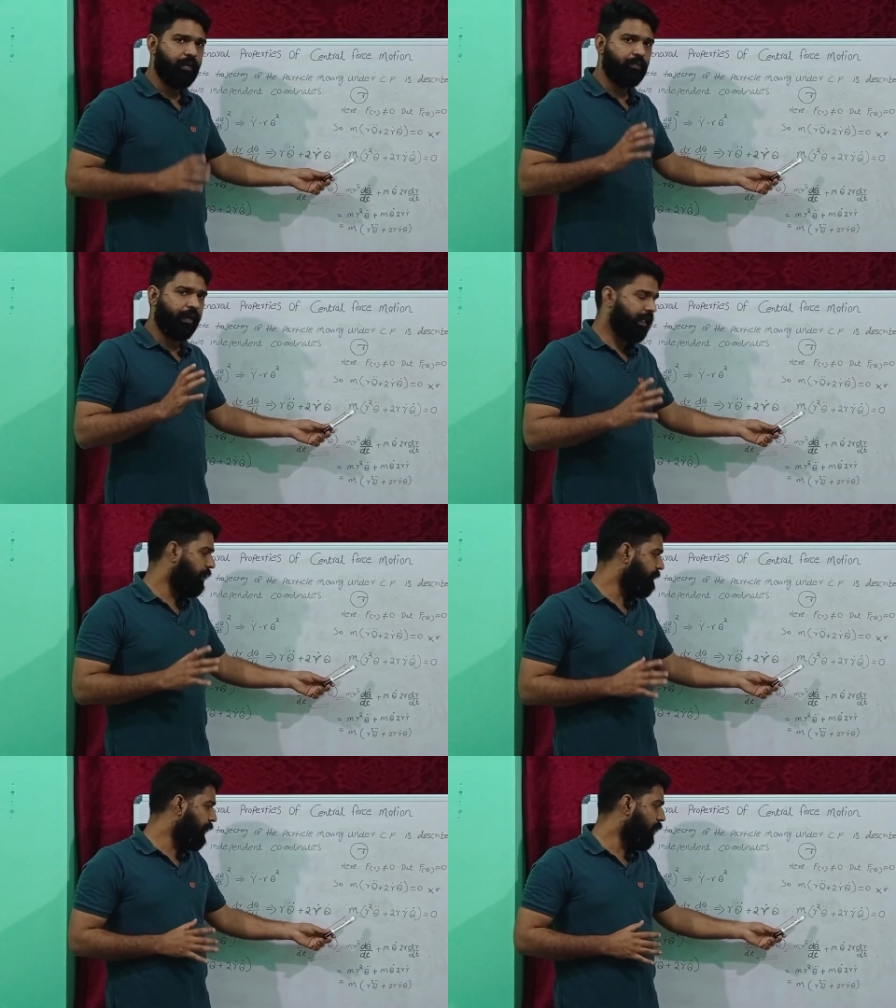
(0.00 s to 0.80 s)
finally
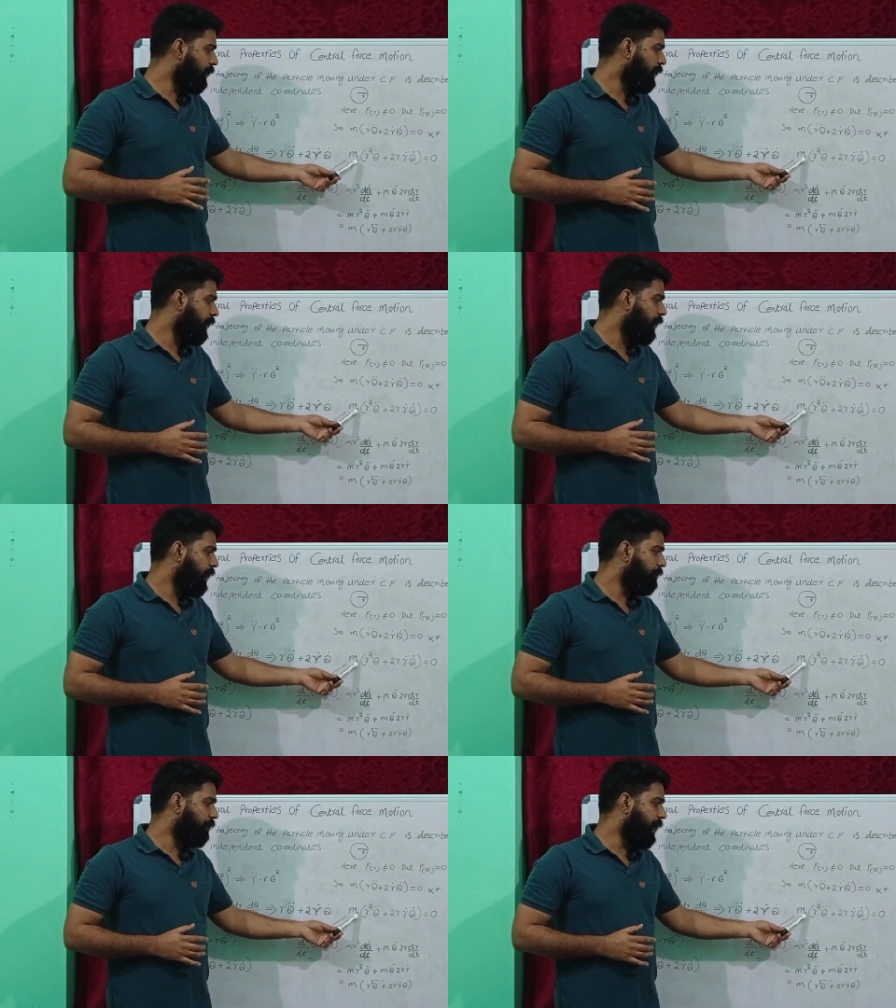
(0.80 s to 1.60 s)
we got
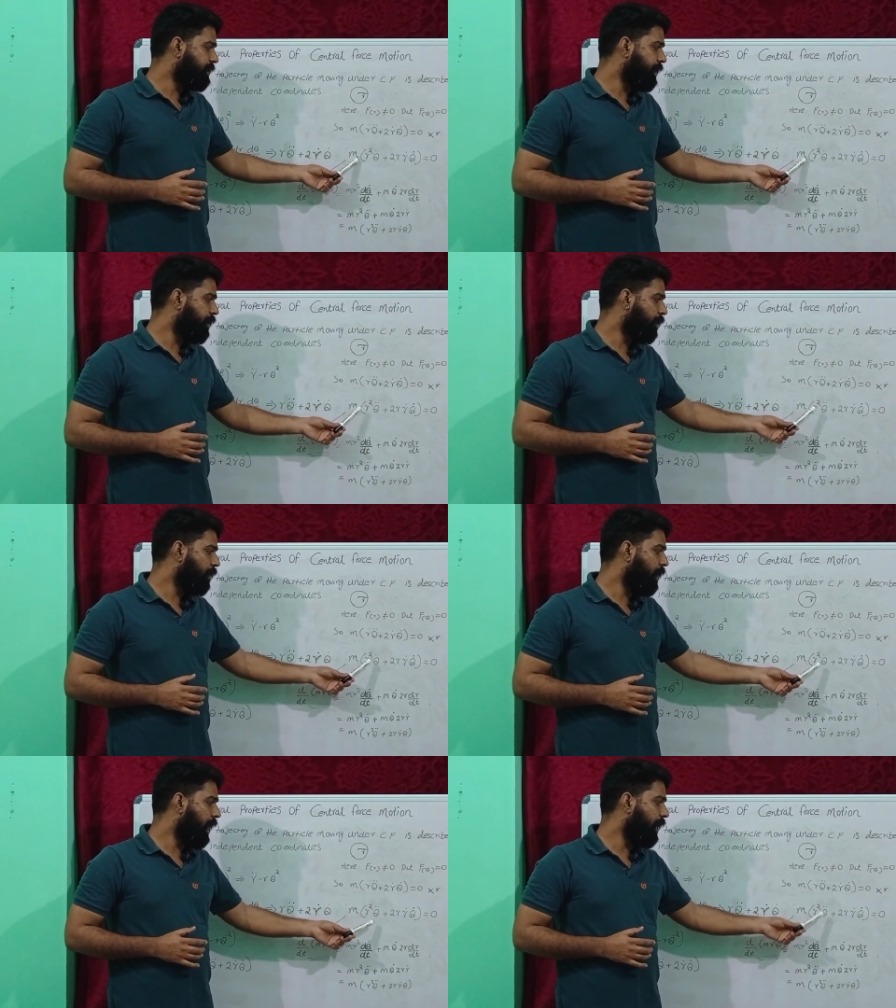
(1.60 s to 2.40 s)
mass into
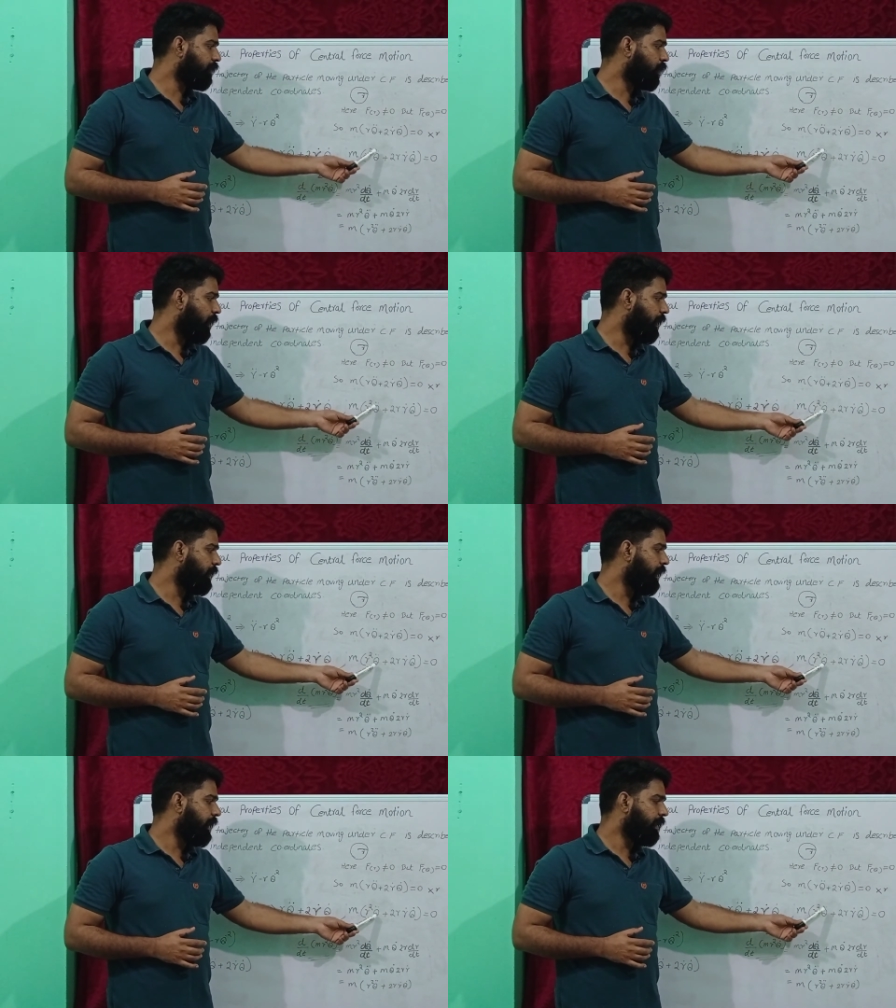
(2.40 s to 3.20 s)
r square
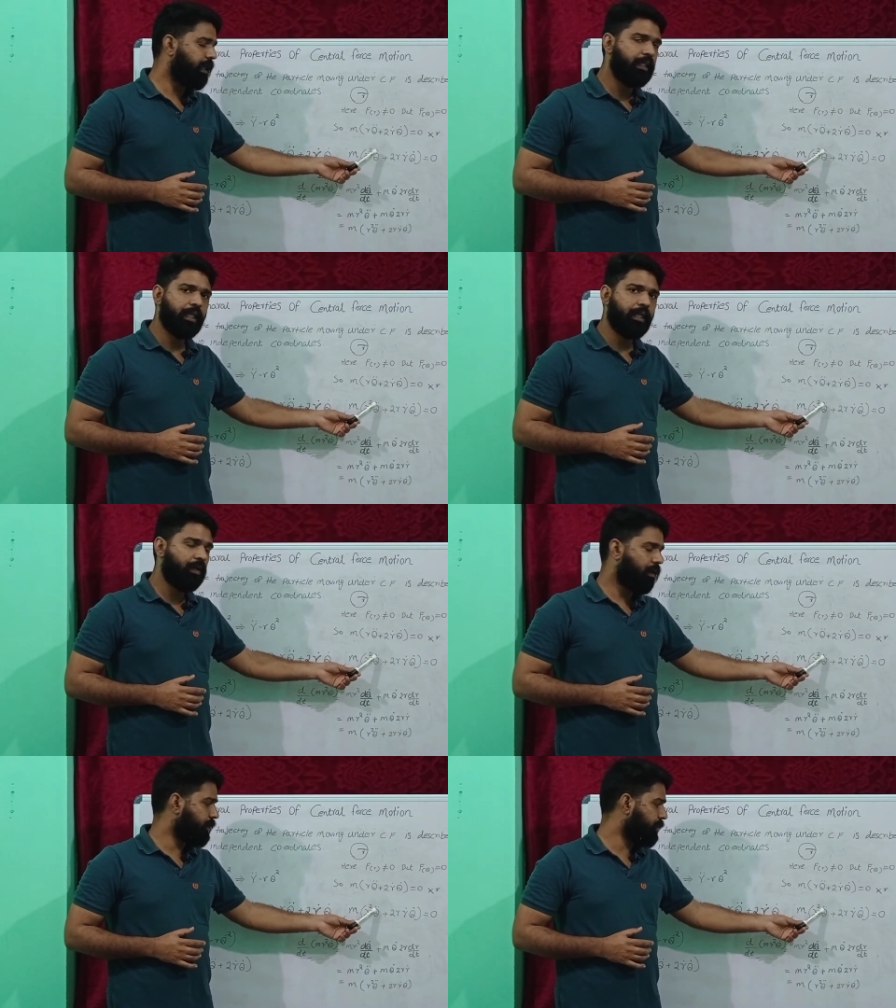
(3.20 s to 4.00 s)
theta
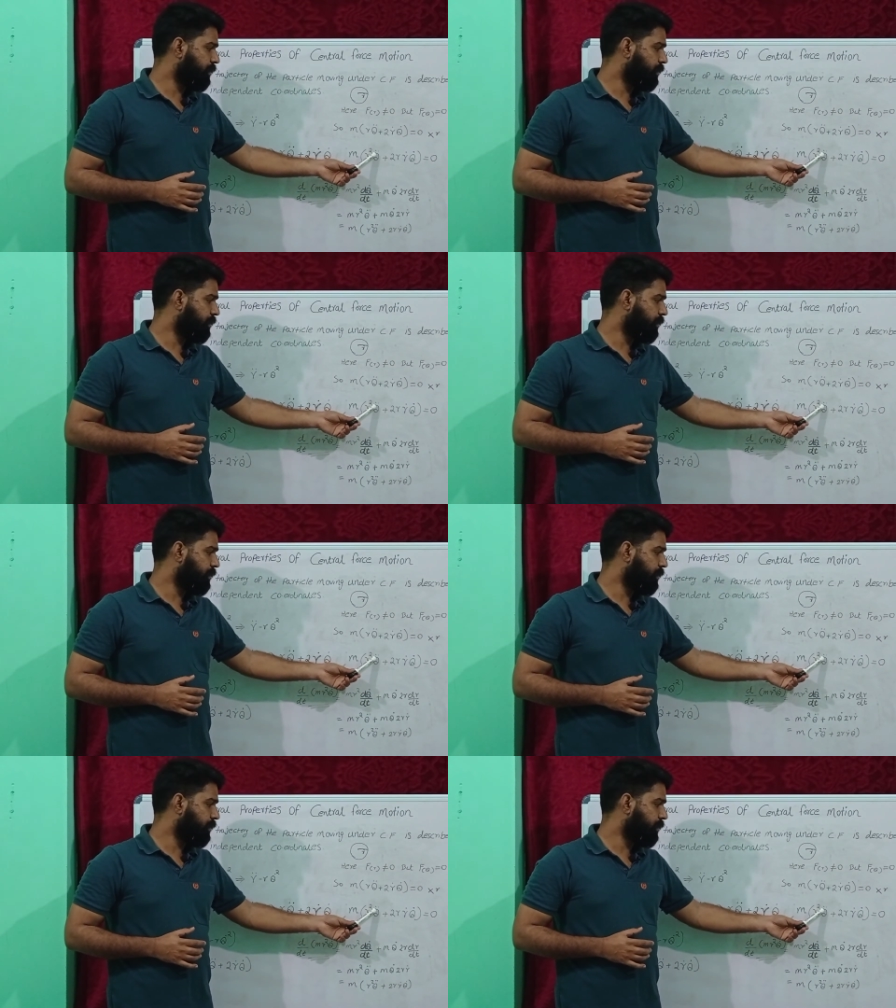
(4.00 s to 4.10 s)
dot